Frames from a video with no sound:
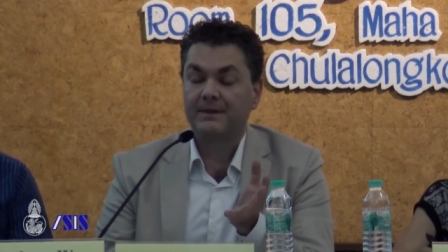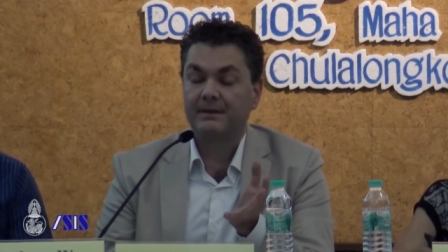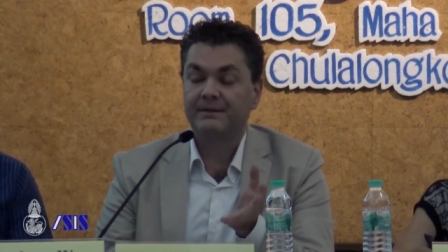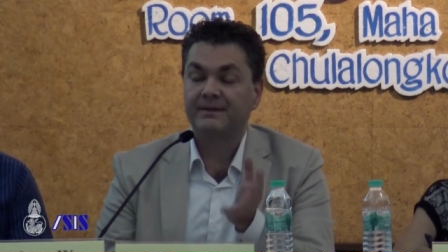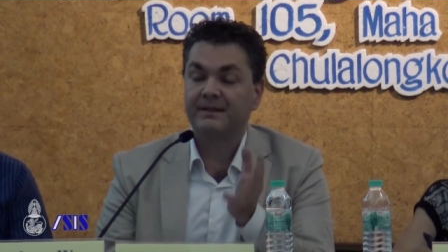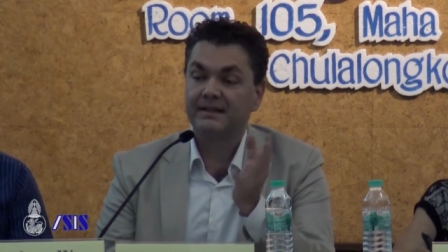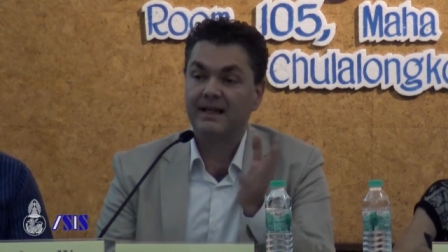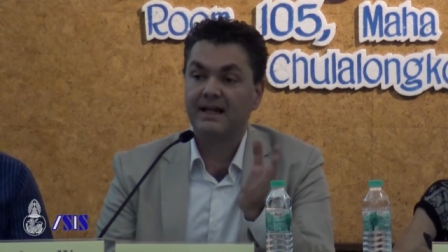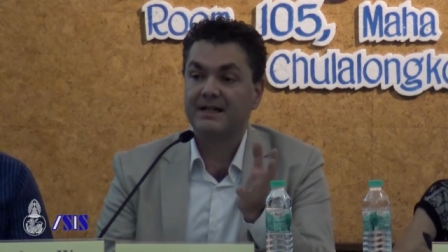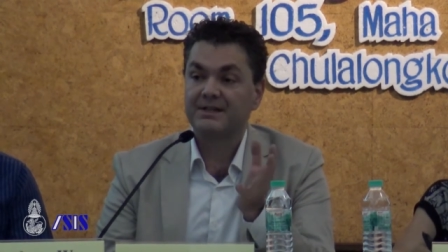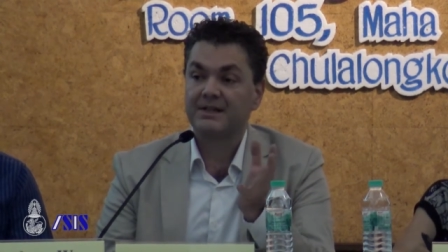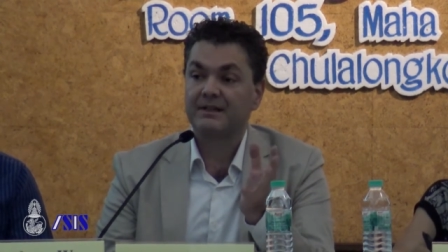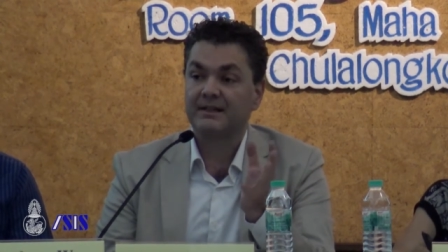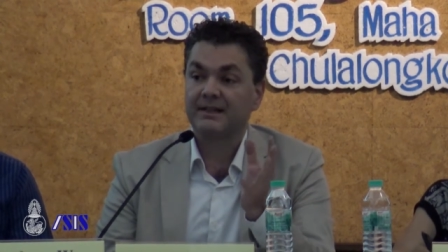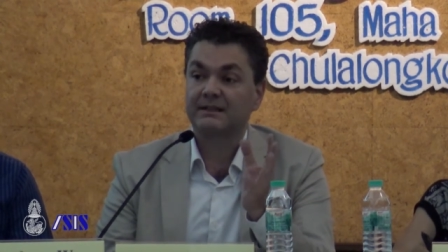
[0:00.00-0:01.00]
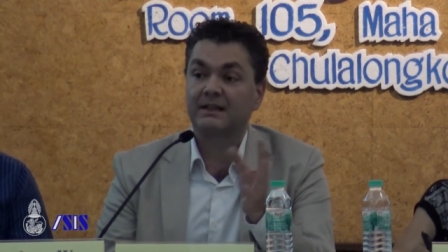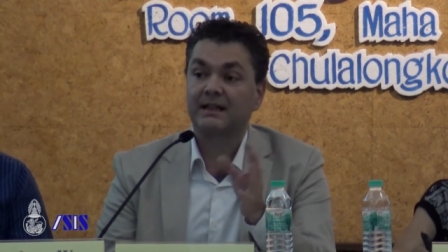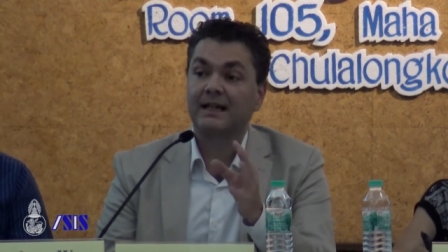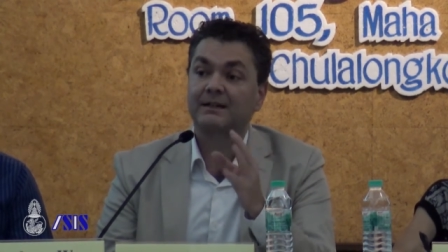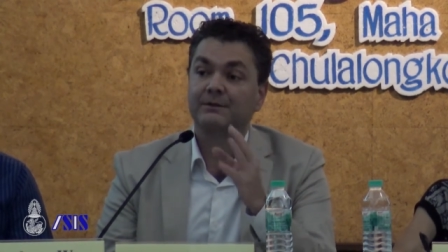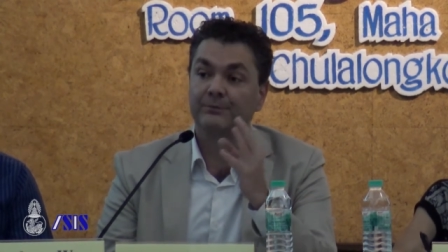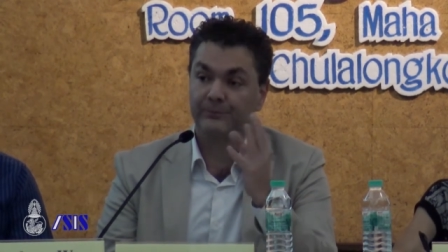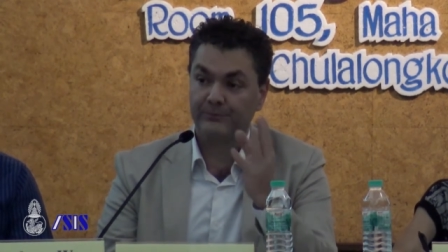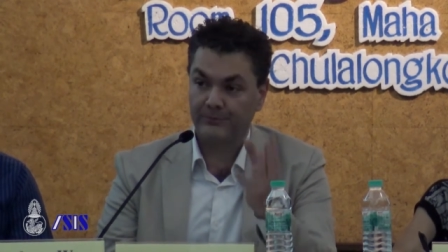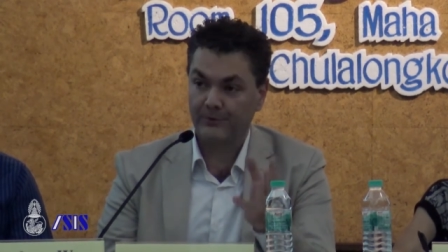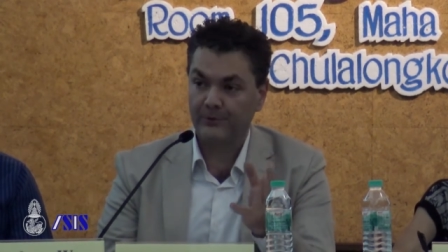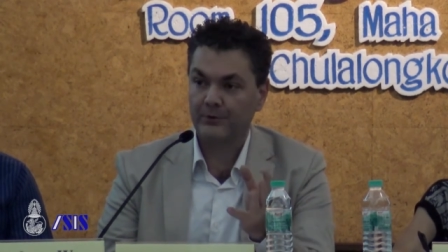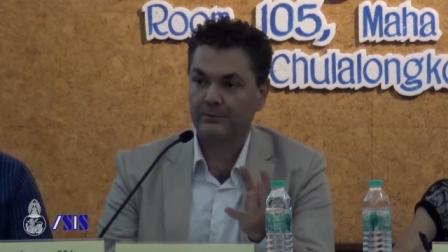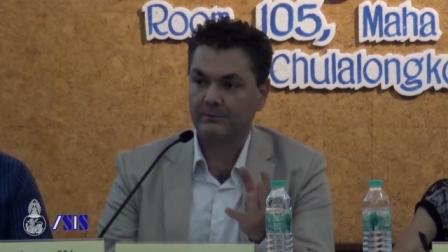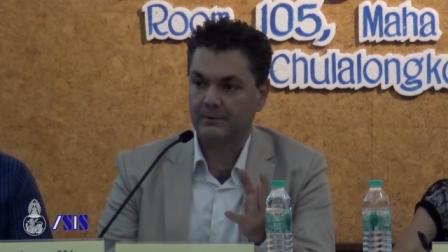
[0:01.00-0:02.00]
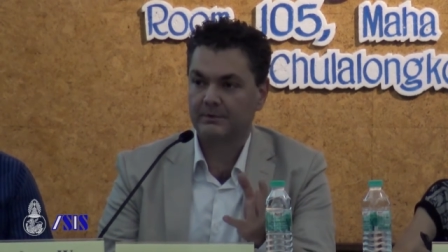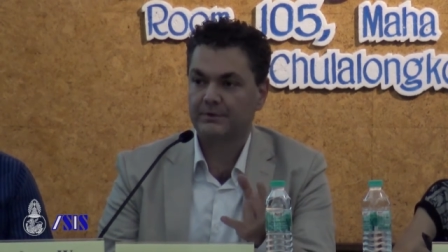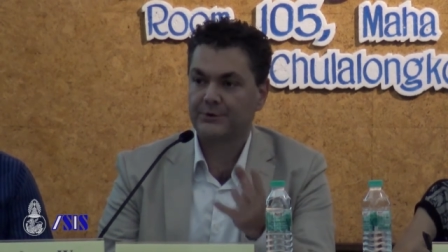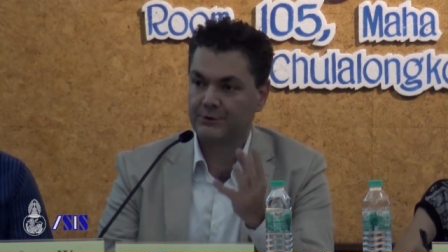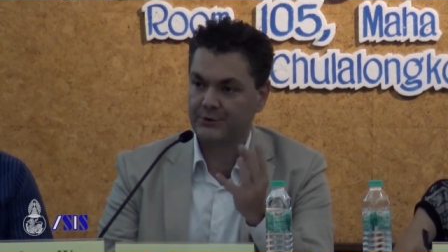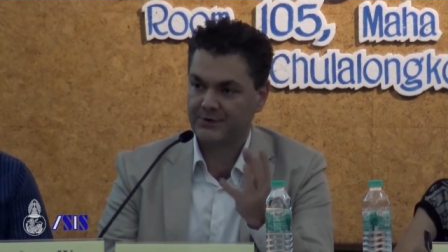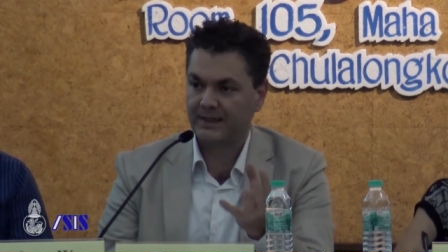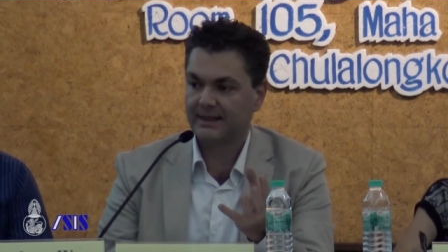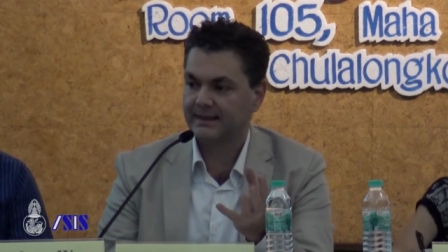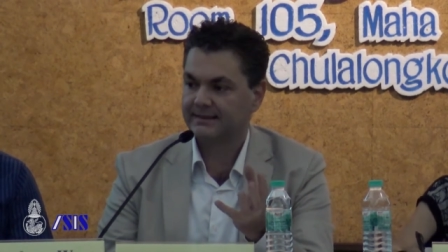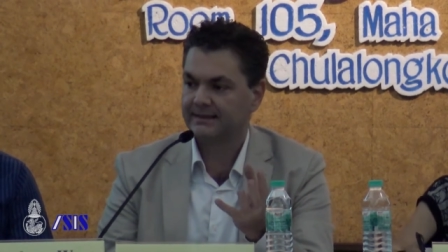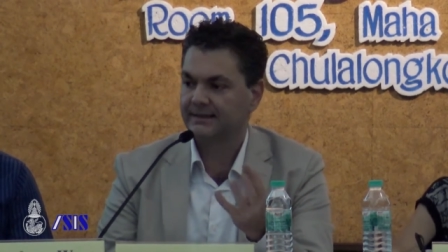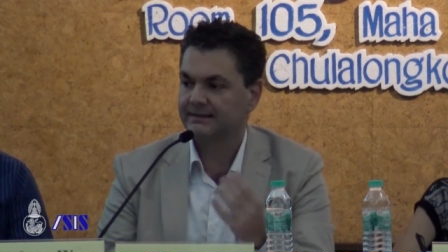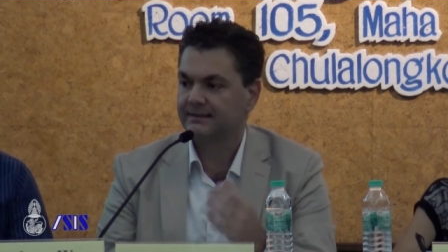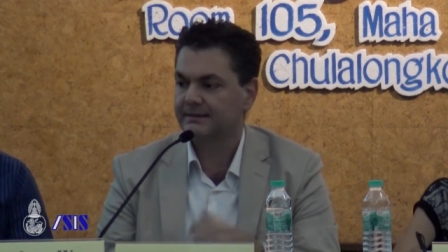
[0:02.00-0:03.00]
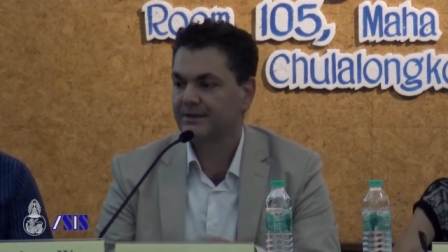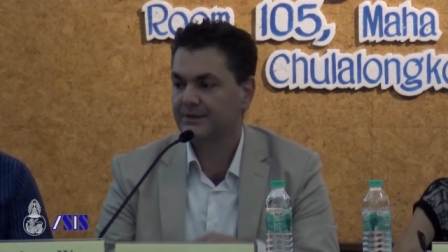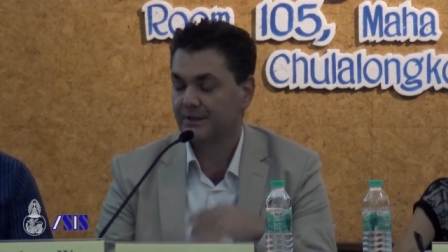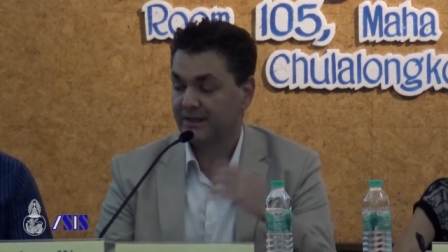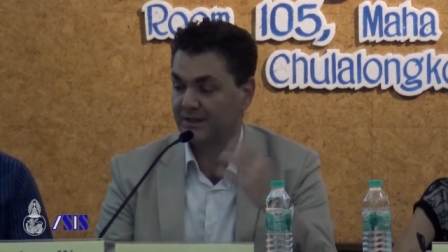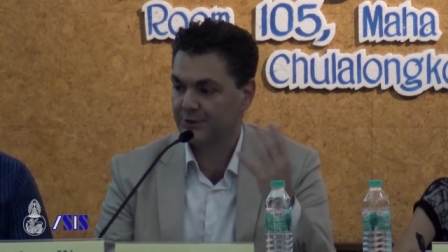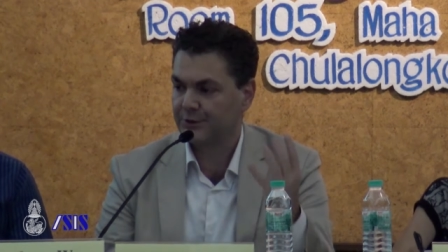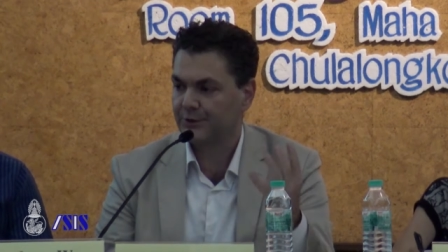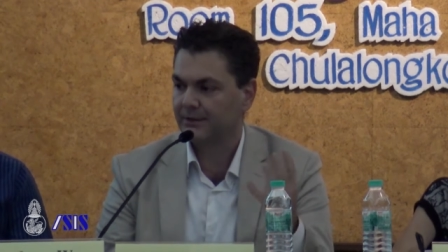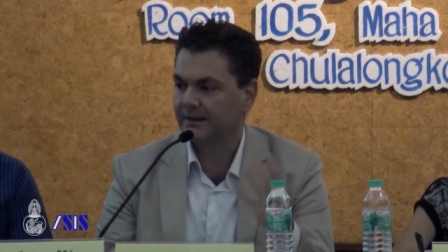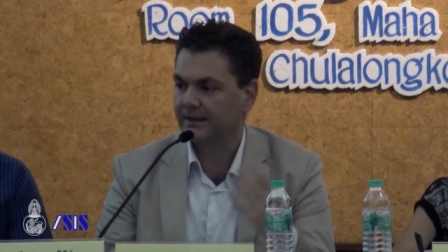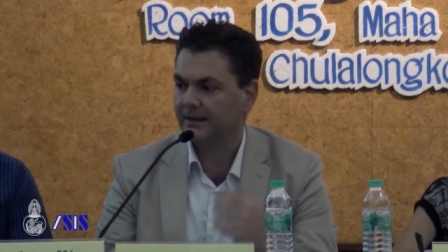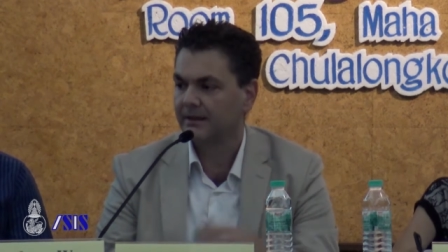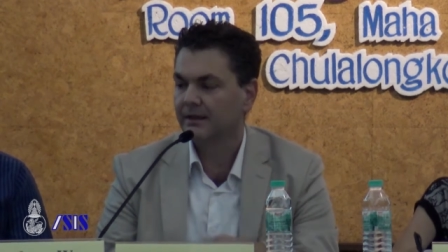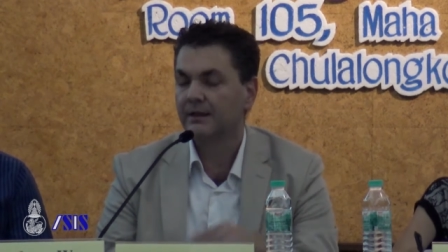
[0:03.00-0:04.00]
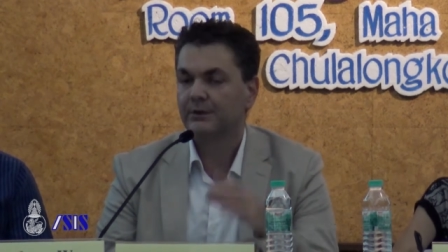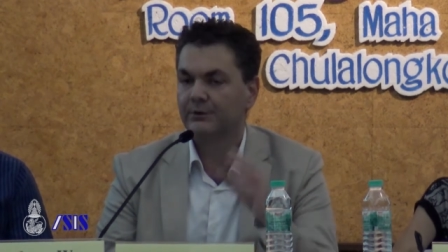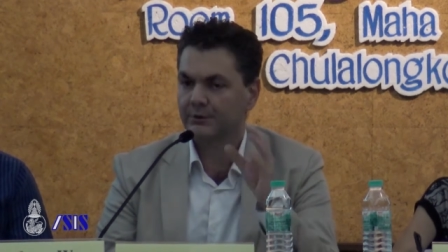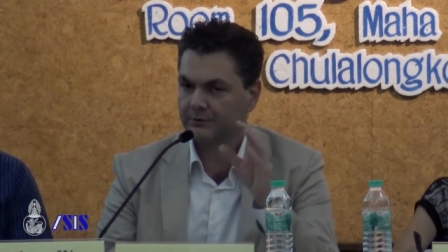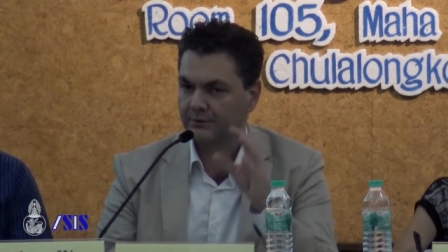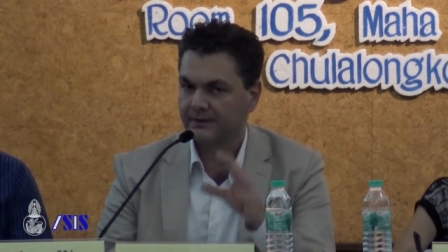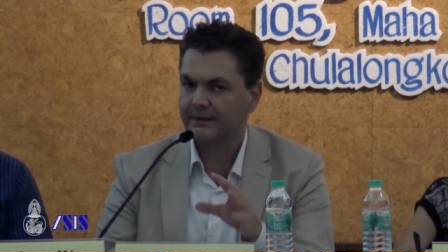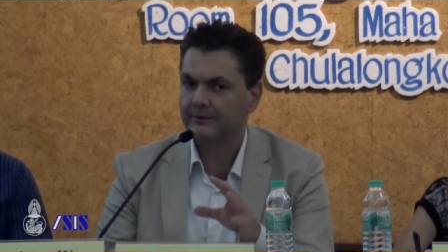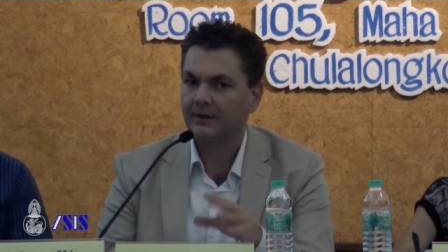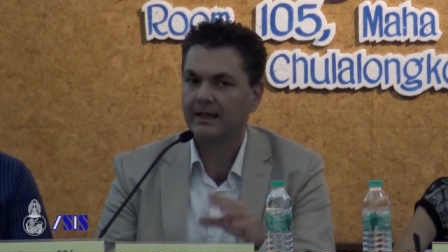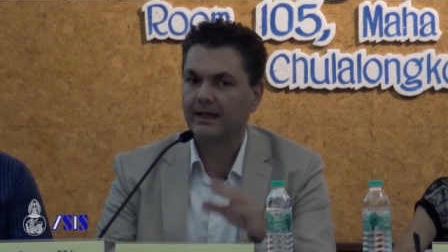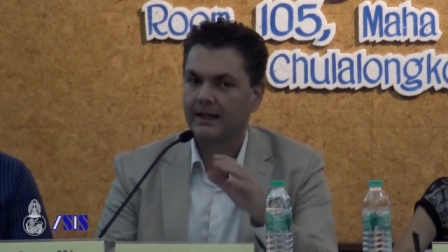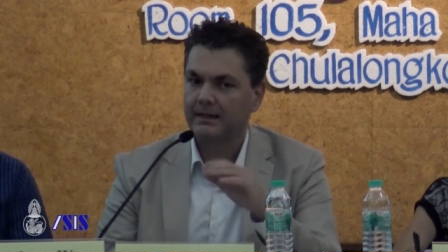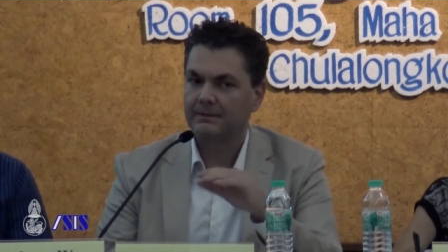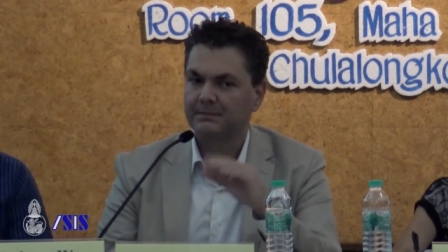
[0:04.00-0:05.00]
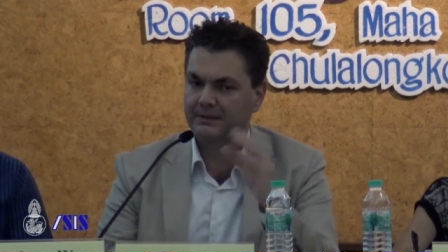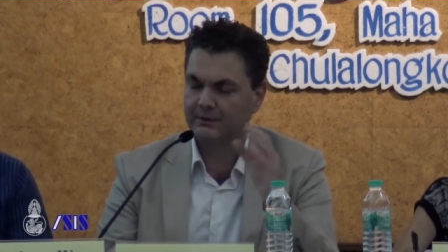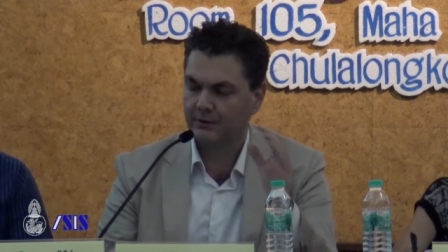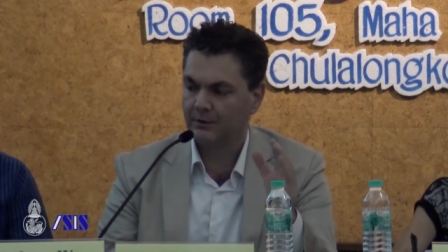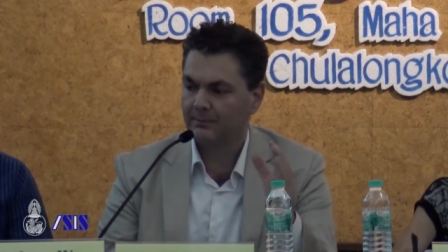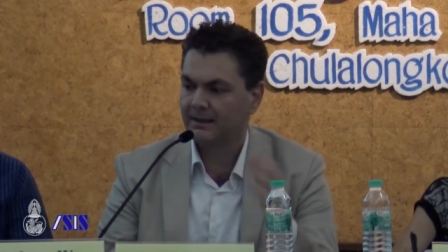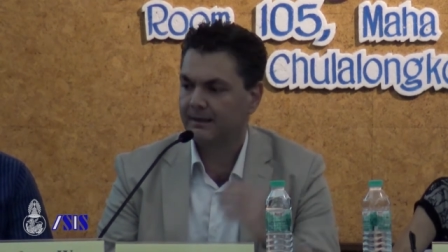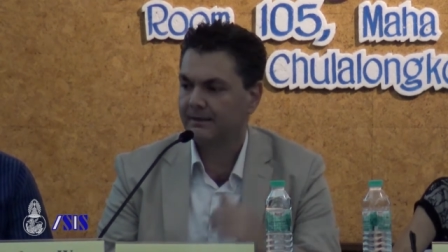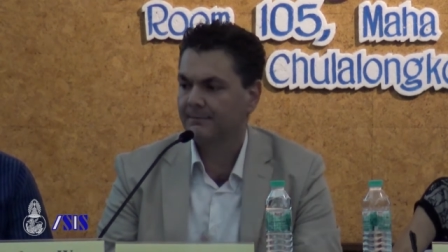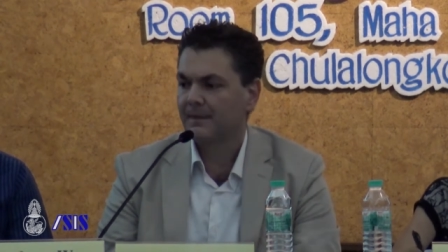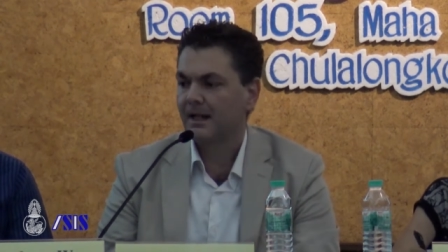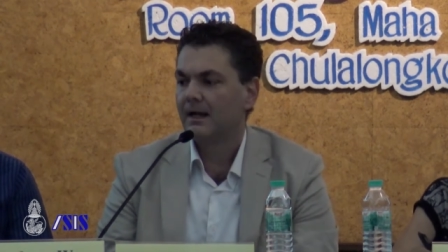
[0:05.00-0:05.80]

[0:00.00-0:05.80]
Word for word: the agent that can form social identities historically, not only in Rakhine, but globally.